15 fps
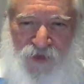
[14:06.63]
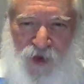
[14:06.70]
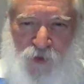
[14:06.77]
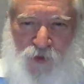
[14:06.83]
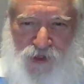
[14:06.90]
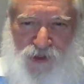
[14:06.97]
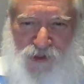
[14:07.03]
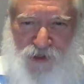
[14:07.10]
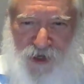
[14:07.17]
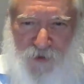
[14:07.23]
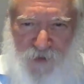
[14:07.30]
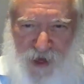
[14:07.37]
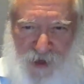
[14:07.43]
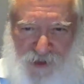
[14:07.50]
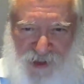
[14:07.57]
And then we stood
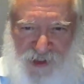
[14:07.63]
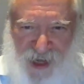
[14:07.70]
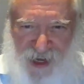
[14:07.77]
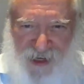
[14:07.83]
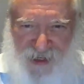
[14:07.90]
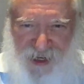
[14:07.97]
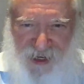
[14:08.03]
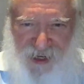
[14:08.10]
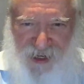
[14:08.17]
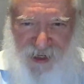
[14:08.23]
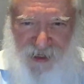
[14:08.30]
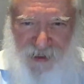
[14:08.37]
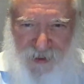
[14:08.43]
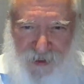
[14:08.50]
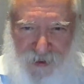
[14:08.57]
at Mount Sinai.
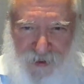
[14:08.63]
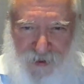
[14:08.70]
